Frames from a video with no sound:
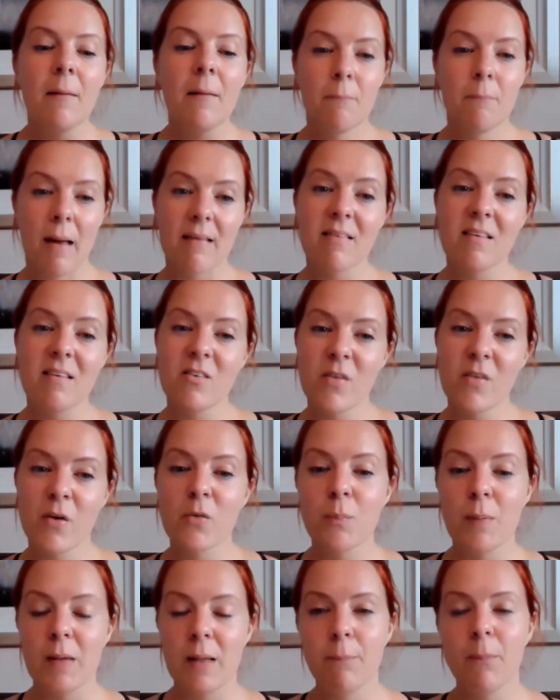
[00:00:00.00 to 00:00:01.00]
Message
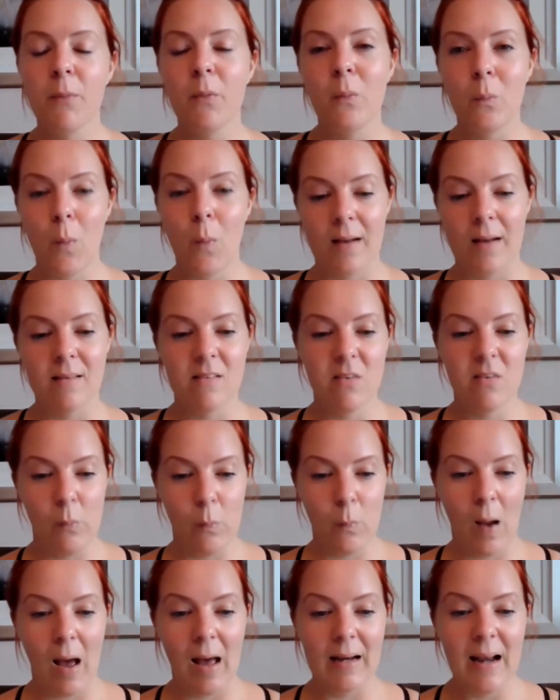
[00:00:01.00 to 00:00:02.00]
those people
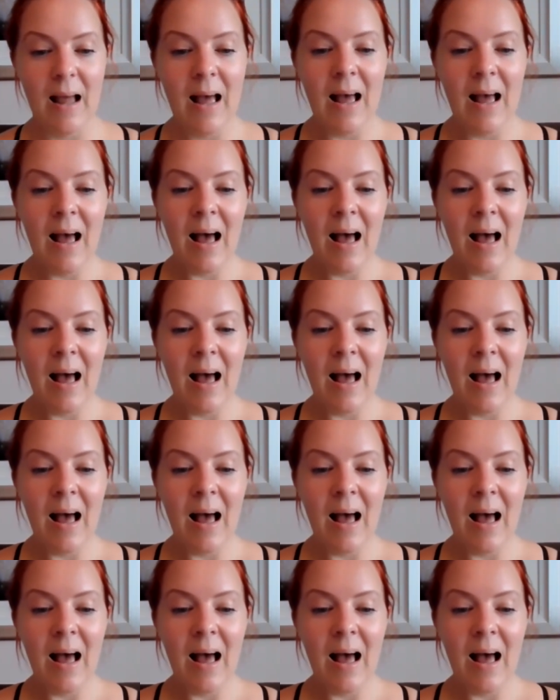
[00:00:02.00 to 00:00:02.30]
one-to-one.